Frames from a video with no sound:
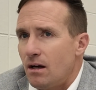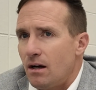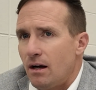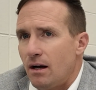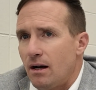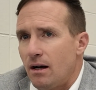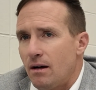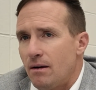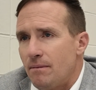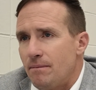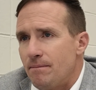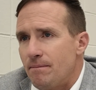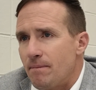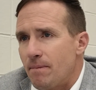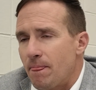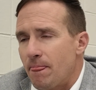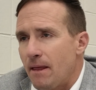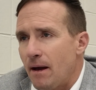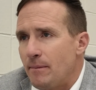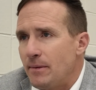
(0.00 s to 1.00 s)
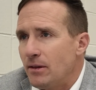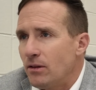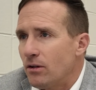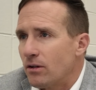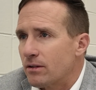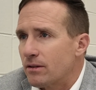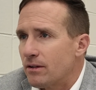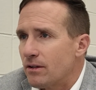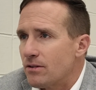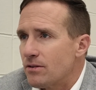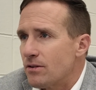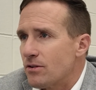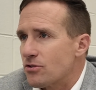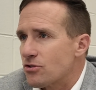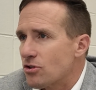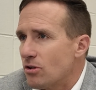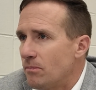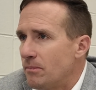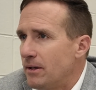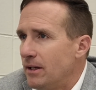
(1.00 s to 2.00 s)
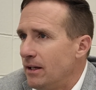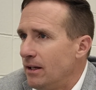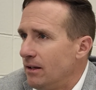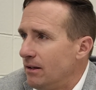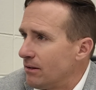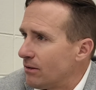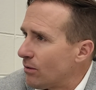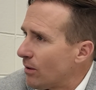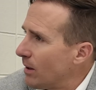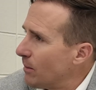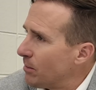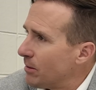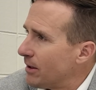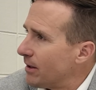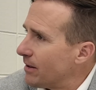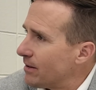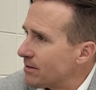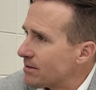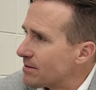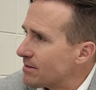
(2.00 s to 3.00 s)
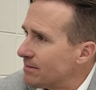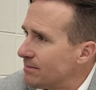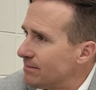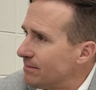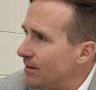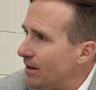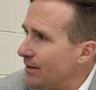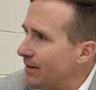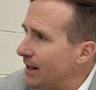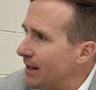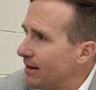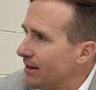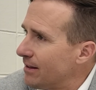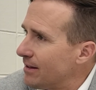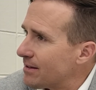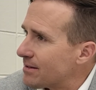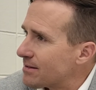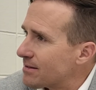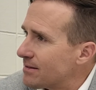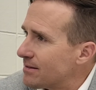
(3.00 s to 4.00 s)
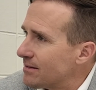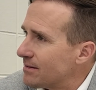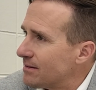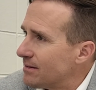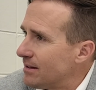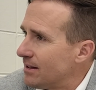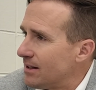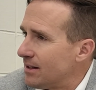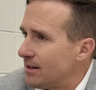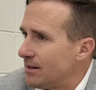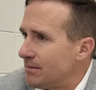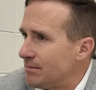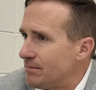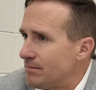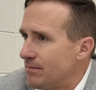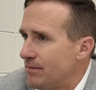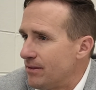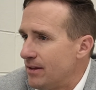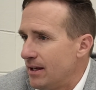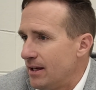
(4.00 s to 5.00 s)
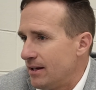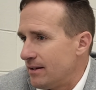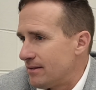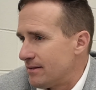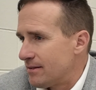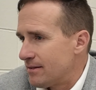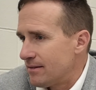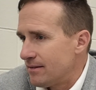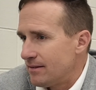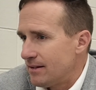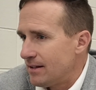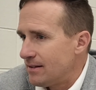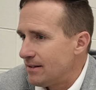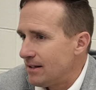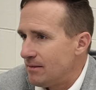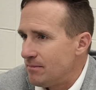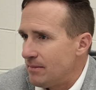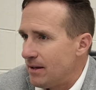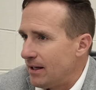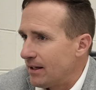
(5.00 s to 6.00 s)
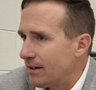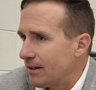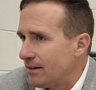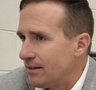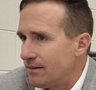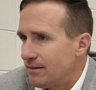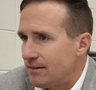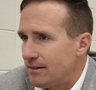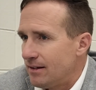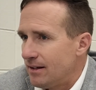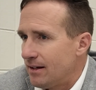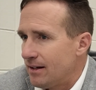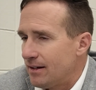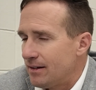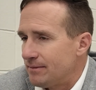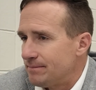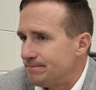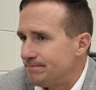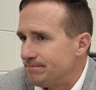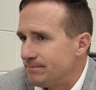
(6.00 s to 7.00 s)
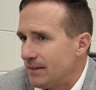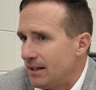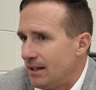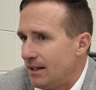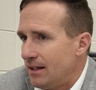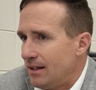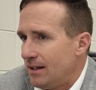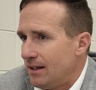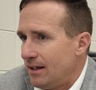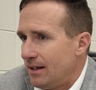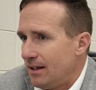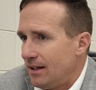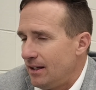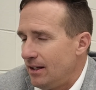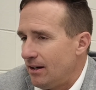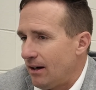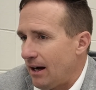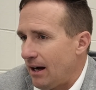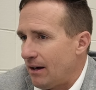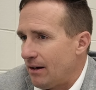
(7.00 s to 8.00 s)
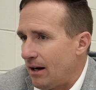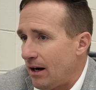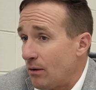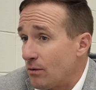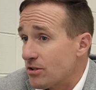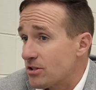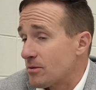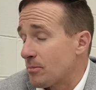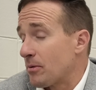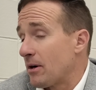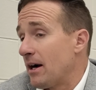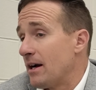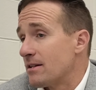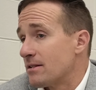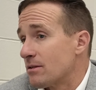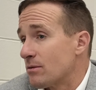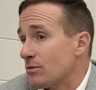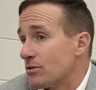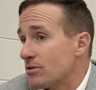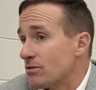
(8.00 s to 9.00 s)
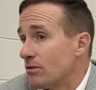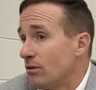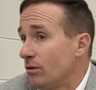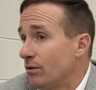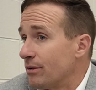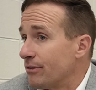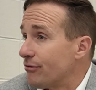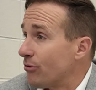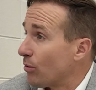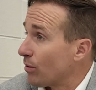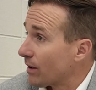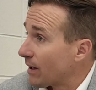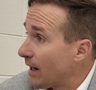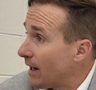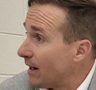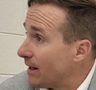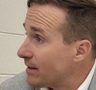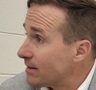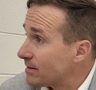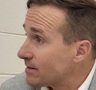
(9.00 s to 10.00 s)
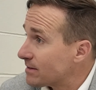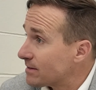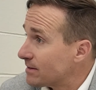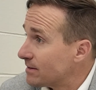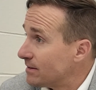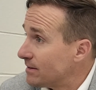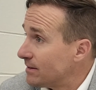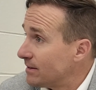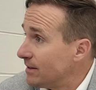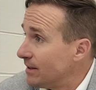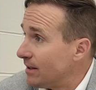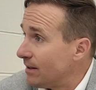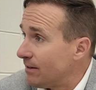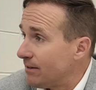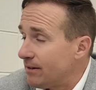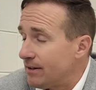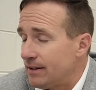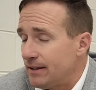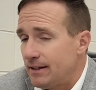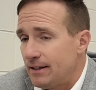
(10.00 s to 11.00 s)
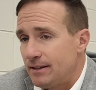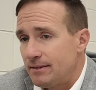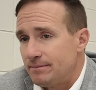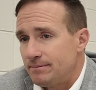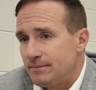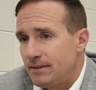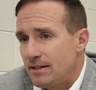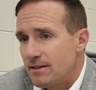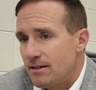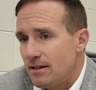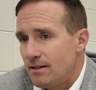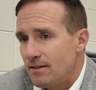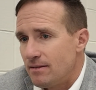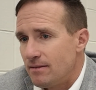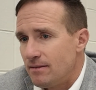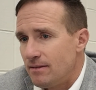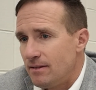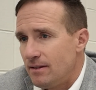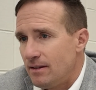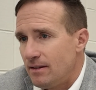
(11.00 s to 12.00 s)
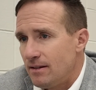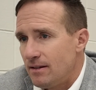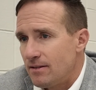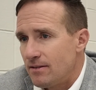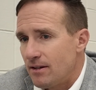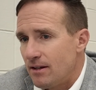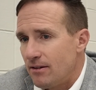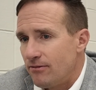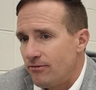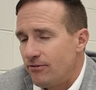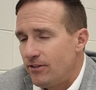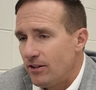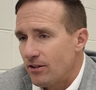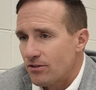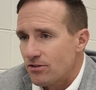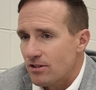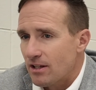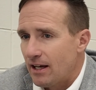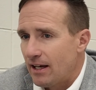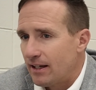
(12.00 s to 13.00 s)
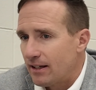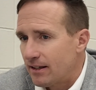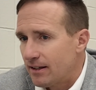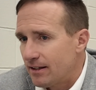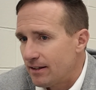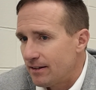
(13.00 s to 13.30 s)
Um, I mean, look, there's so many great players on that list that didn't make it. I was surprised there was only 4 guys. It feels like